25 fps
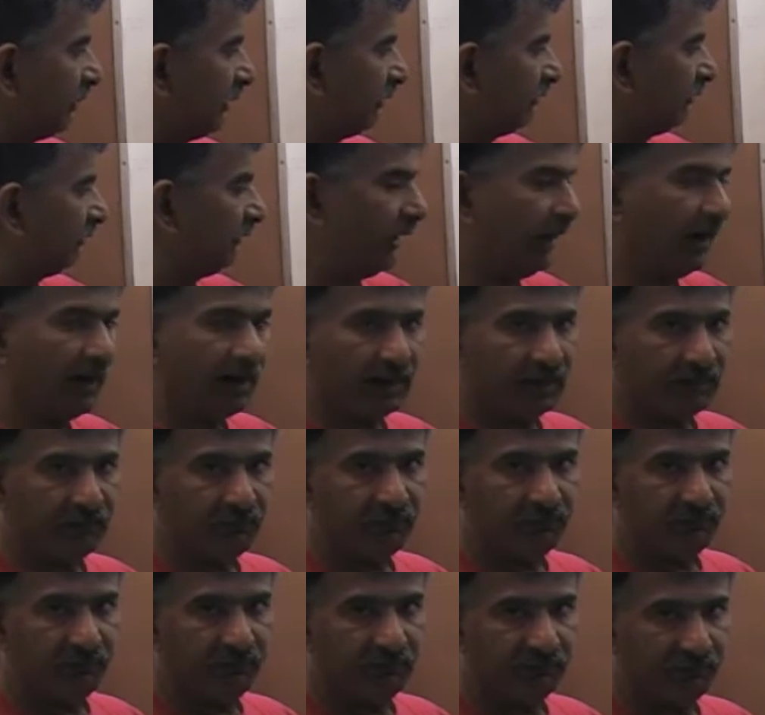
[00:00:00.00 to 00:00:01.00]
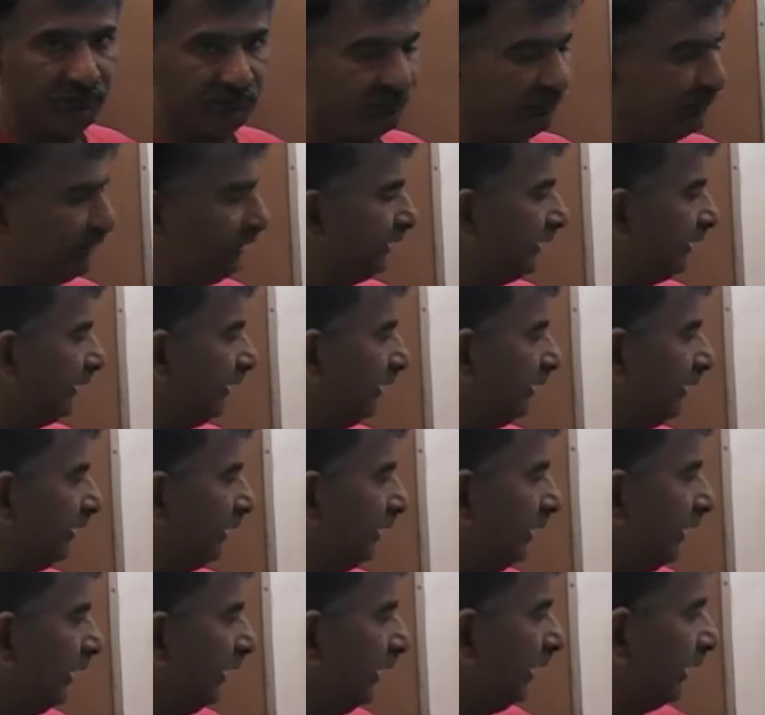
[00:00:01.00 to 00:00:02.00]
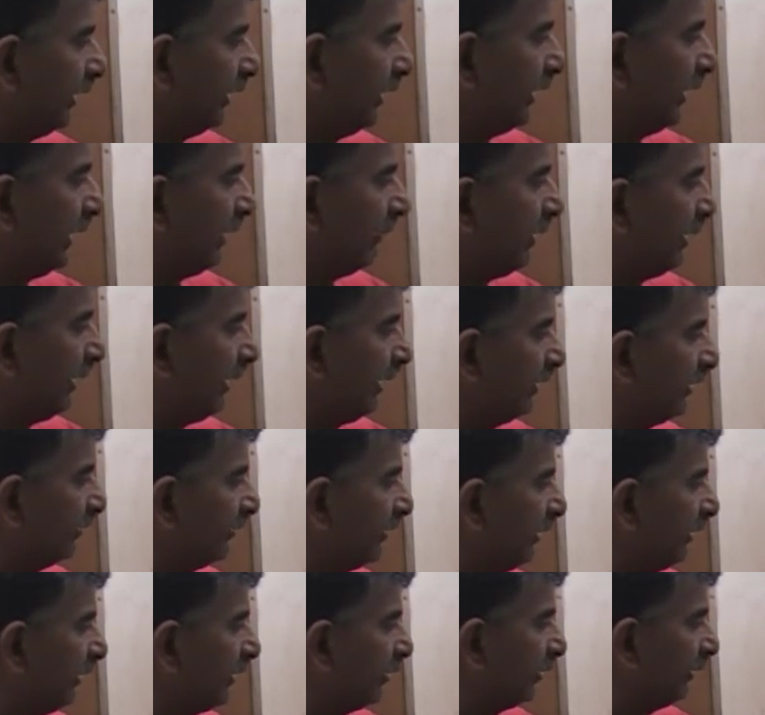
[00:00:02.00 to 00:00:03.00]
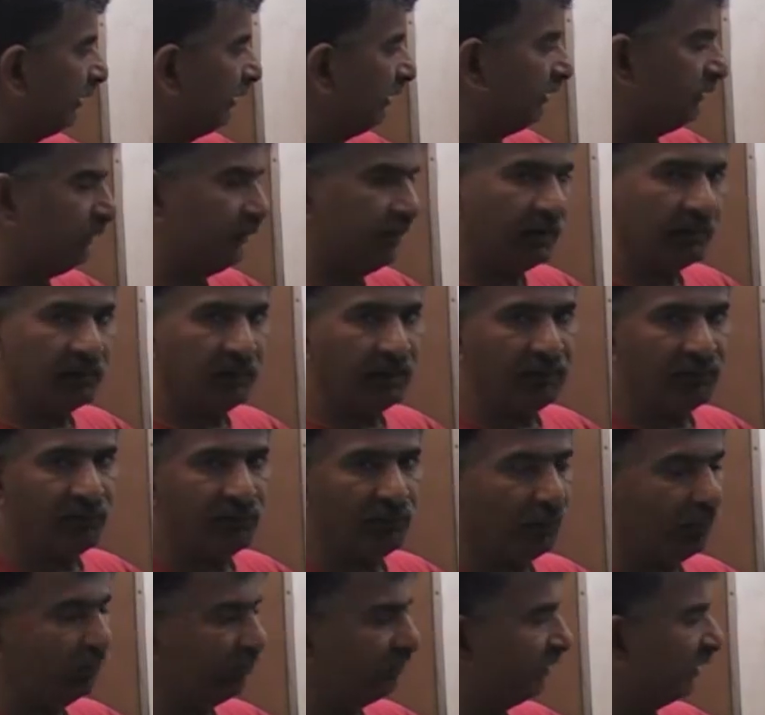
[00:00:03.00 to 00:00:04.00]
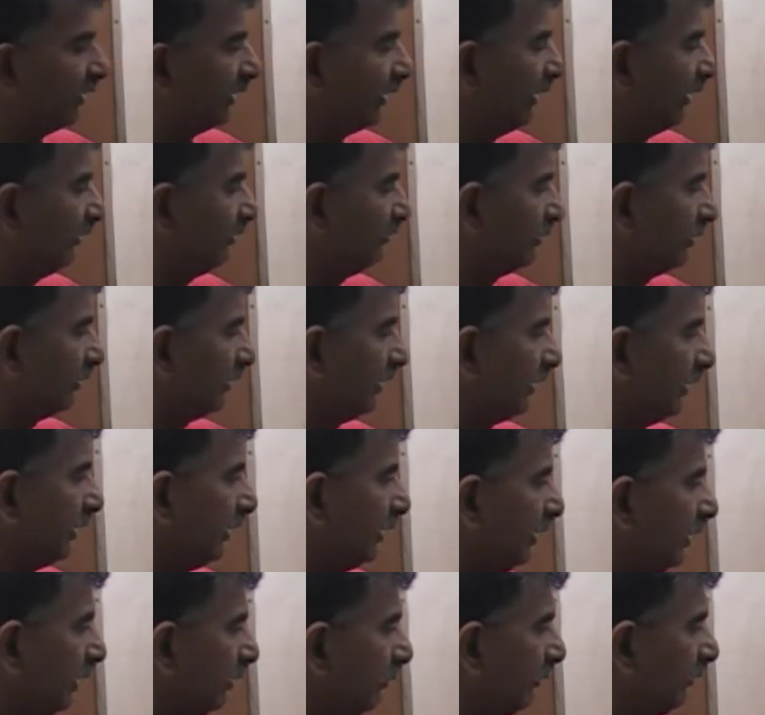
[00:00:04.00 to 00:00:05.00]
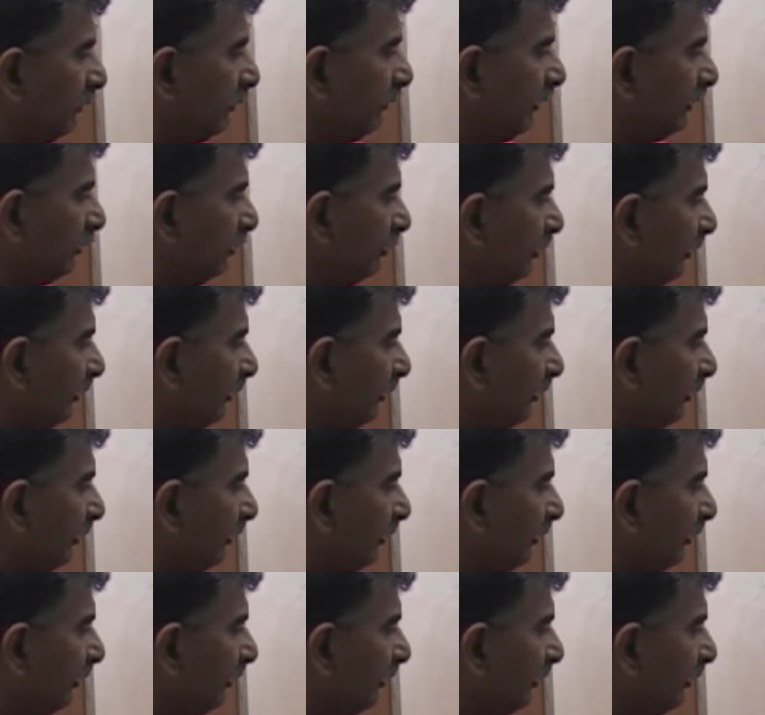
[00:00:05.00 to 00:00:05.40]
of 5, 15, and then I'm adding 3 to it, thereby forcing it so that when we do